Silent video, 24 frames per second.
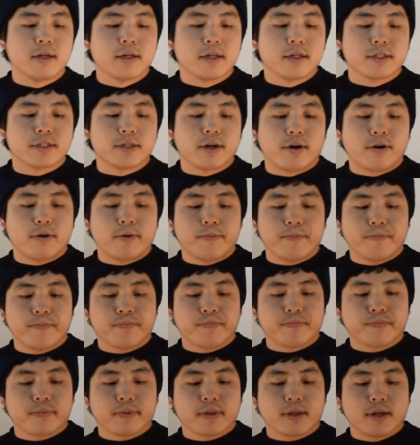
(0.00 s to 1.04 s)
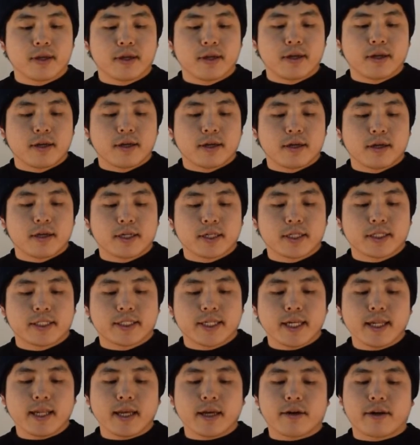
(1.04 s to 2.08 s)
So
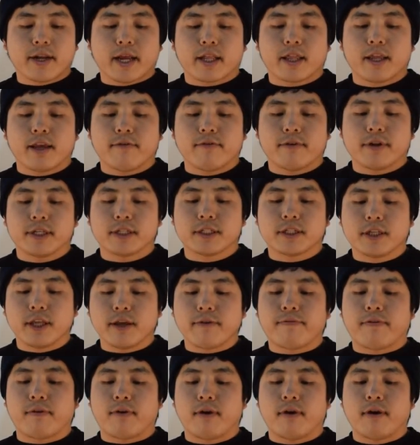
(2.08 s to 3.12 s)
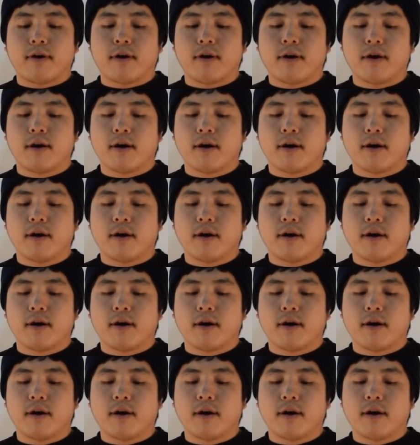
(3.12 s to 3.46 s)
silicon activities differ